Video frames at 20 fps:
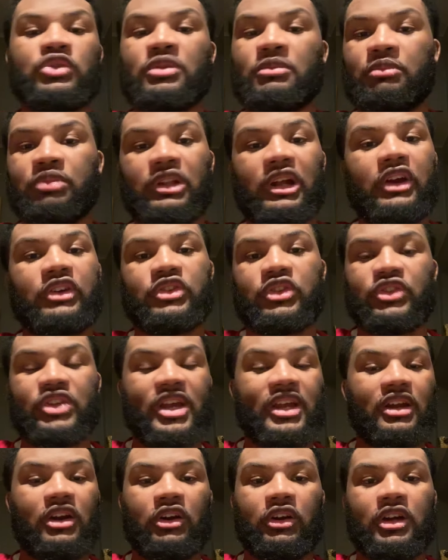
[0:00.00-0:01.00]
when players are
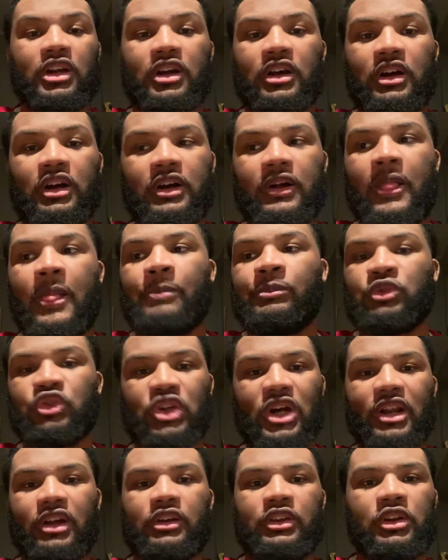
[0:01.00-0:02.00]
going to
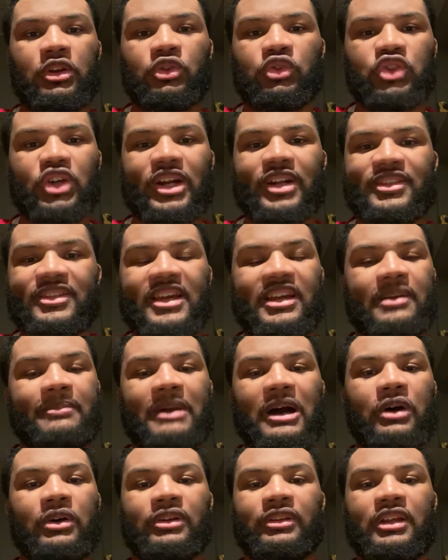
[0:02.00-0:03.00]
try to take him
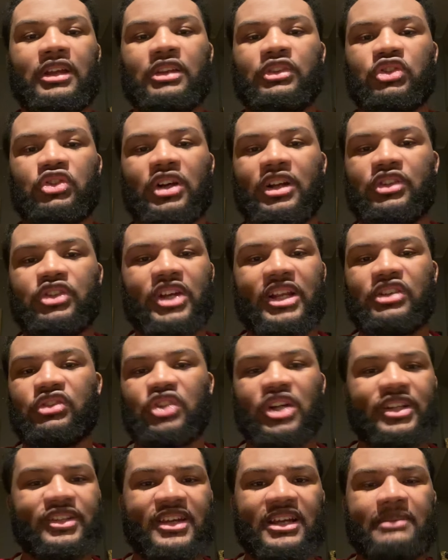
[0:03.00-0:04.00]
out in
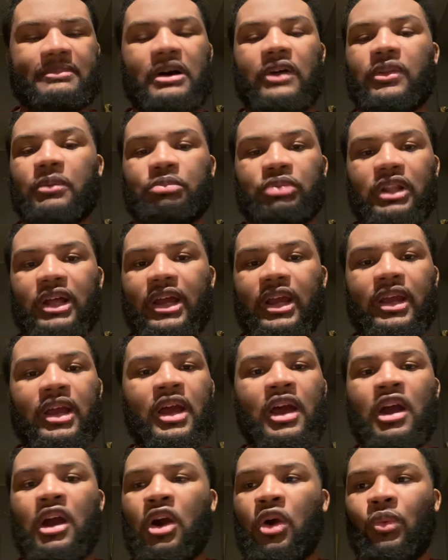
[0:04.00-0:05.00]
the play.
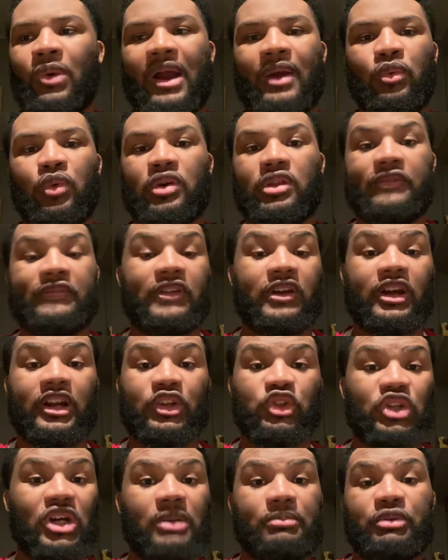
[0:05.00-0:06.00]
Right, whether they're going
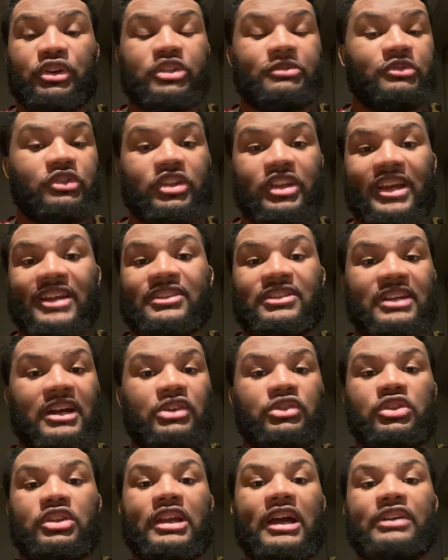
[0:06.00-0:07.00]
to try to push him to the inside,
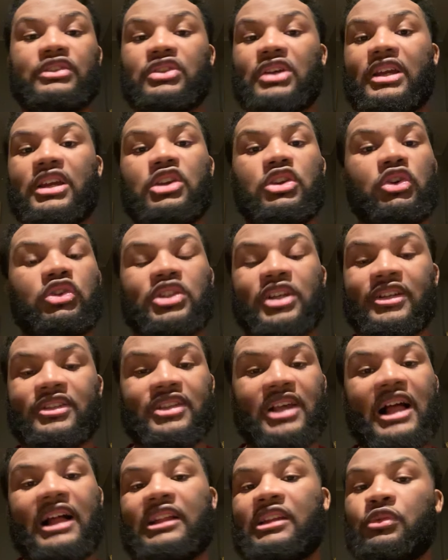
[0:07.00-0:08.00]
to the outside. He knows
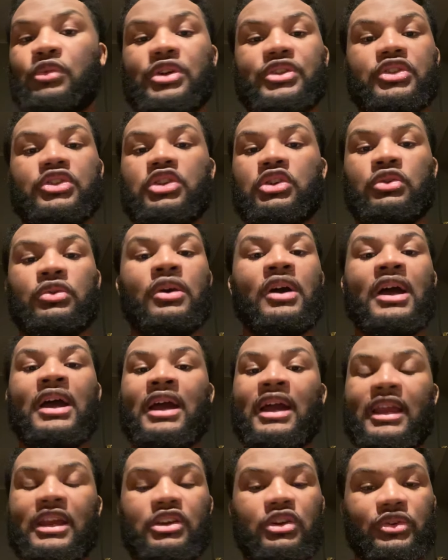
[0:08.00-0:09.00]
exactly what to do.
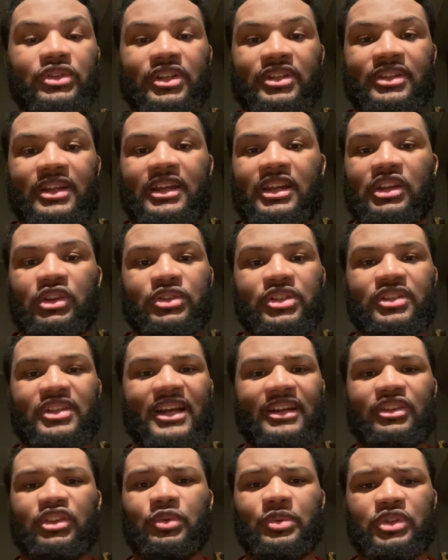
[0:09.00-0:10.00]
He knows
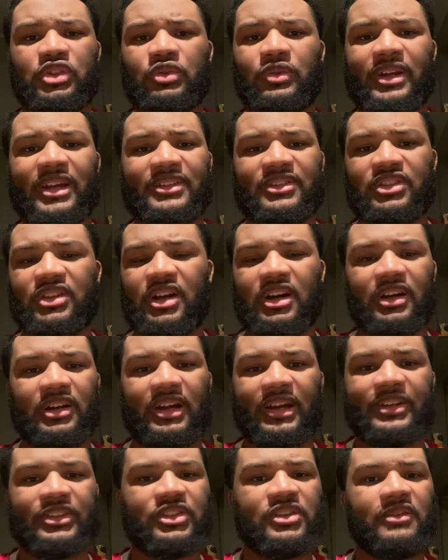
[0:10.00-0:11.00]
exactly what to do against
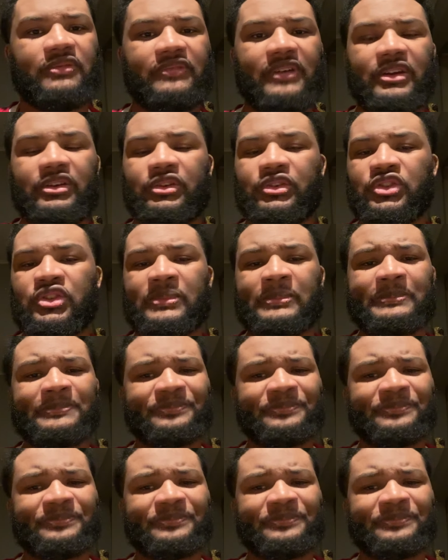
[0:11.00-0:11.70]
the defenders.